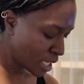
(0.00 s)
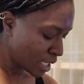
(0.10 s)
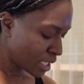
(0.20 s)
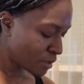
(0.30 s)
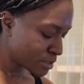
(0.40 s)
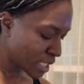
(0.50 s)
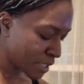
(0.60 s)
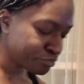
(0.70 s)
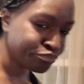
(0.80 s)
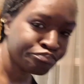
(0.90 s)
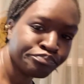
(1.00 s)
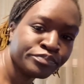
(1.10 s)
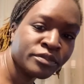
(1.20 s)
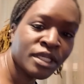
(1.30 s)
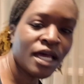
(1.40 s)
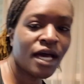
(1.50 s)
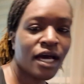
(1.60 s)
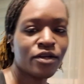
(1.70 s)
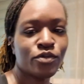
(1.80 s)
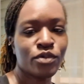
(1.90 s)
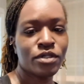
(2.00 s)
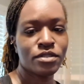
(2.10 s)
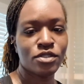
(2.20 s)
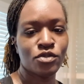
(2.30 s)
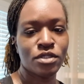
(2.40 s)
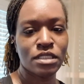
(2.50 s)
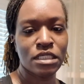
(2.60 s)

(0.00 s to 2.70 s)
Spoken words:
and I was like, I don't want to